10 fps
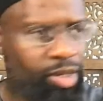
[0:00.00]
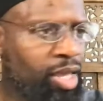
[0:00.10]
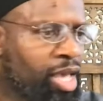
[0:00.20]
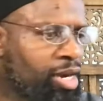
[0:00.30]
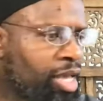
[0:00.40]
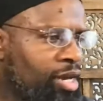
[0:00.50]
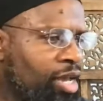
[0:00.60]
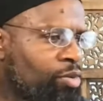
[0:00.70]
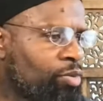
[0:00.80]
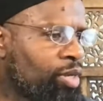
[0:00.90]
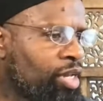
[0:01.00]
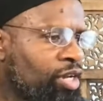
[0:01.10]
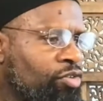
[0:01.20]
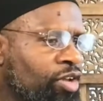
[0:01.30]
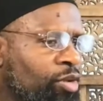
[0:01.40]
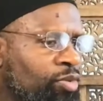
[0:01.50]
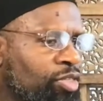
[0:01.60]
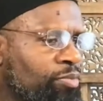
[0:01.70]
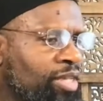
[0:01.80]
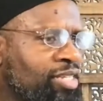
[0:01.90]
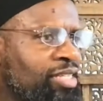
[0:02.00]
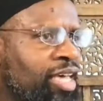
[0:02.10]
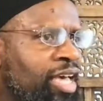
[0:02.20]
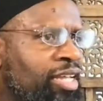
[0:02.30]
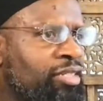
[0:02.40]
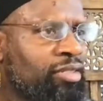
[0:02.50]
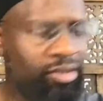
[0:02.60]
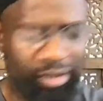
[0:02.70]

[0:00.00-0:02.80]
And now we agreed with him. That's at the end.